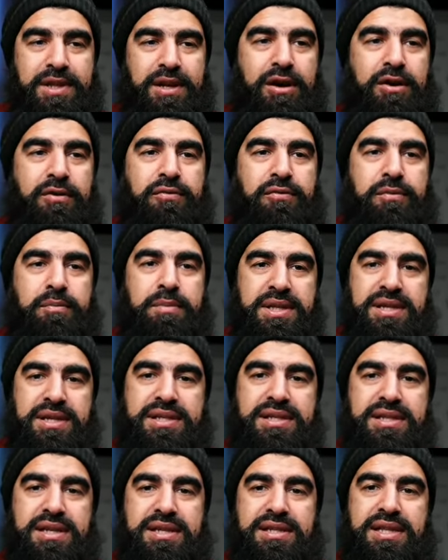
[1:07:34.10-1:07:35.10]
of
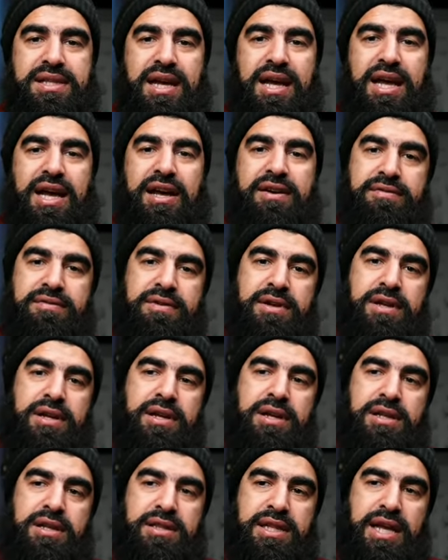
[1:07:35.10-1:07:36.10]
madrasas that have
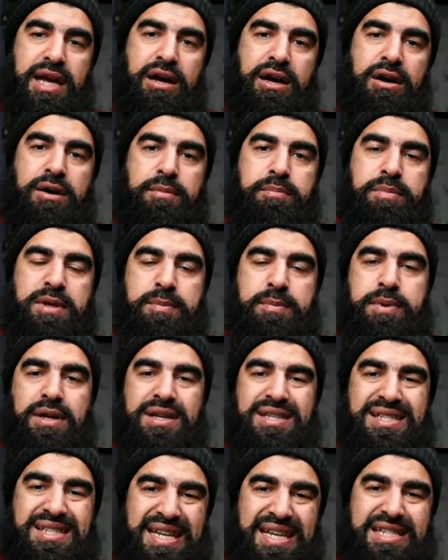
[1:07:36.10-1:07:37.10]
that our people
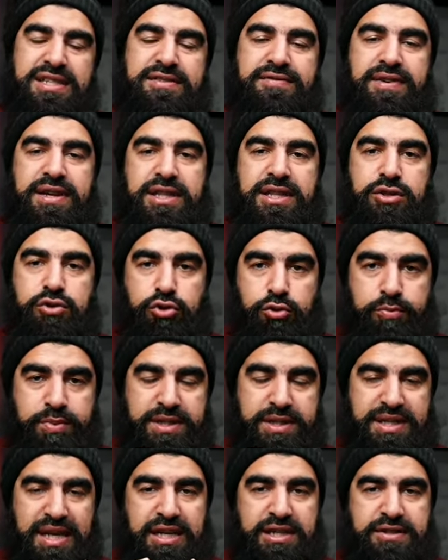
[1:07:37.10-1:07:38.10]
are satisfied. This group
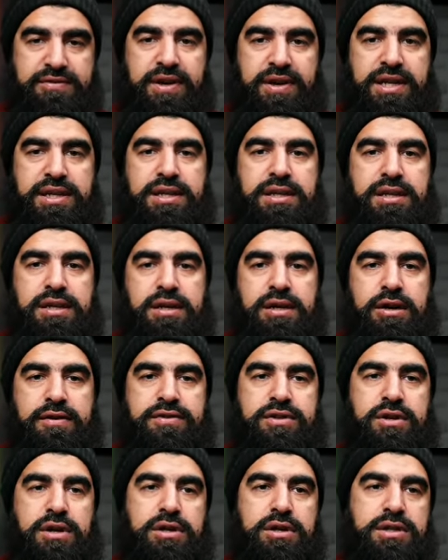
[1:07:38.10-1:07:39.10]
is satisfied of
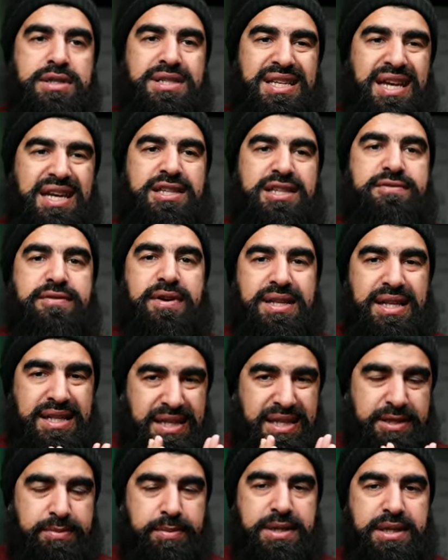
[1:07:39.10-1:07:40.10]
scholars, satisfied that
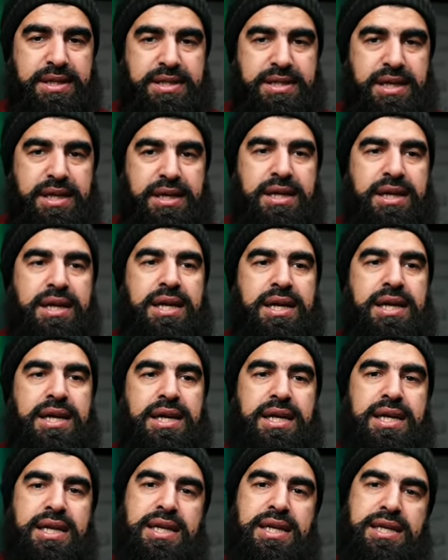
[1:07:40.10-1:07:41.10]
this madrasa
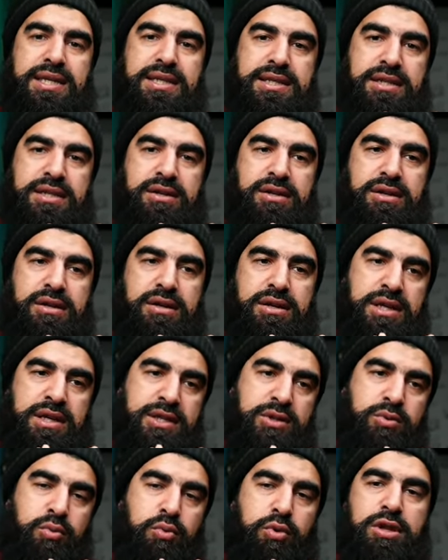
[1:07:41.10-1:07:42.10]
is
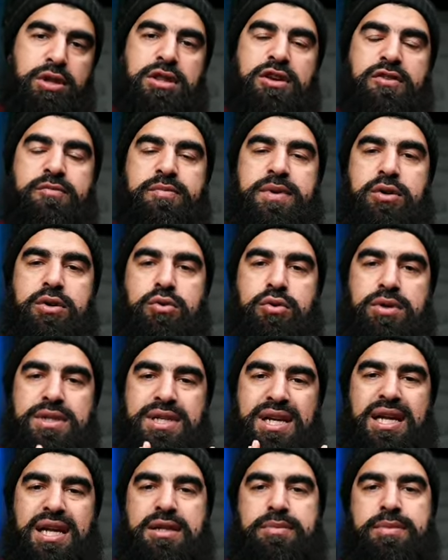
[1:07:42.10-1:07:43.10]
is worthy of being called
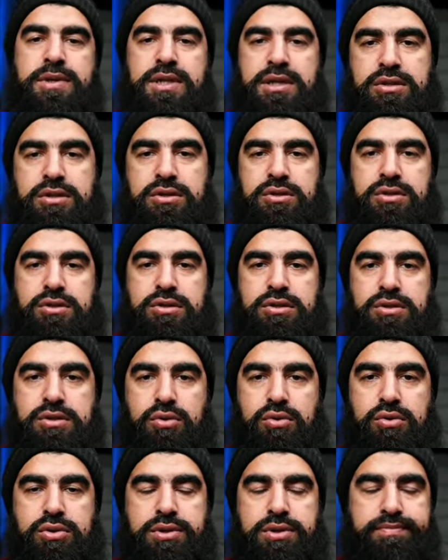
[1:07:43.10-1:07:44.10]
an alimiyas
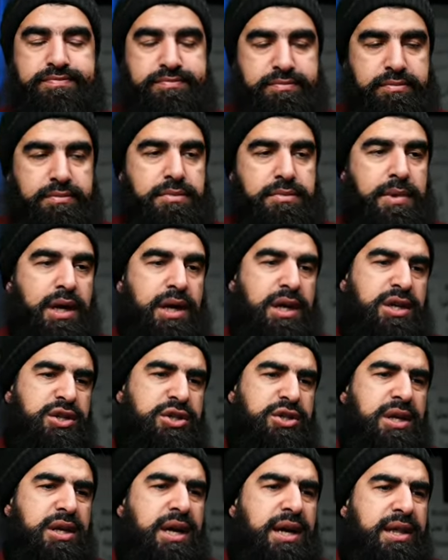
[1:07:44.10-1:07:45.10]
course.
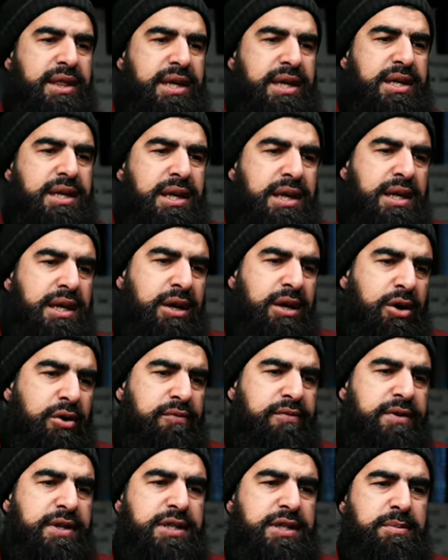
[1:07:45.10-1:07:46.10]
Inshallah, I think
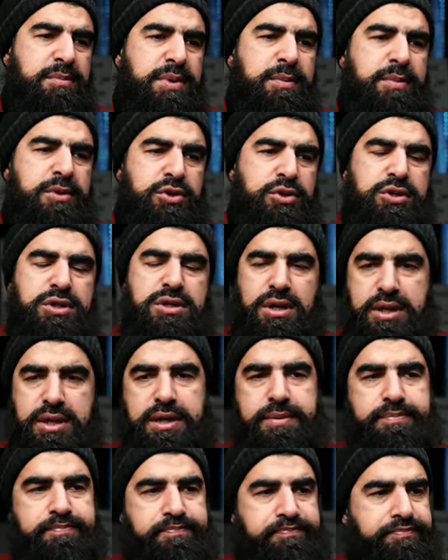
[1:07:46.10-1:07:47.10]
hopefully some people should start that.